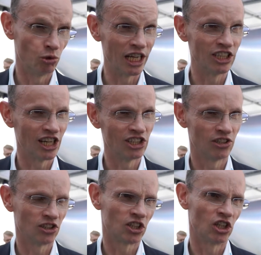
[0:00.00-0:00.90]

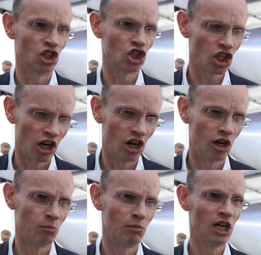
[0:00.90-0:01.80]
radiated a certain
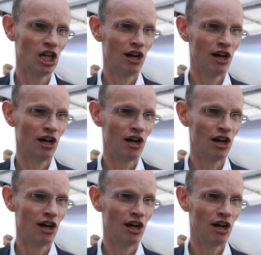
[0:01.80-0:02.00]
charm,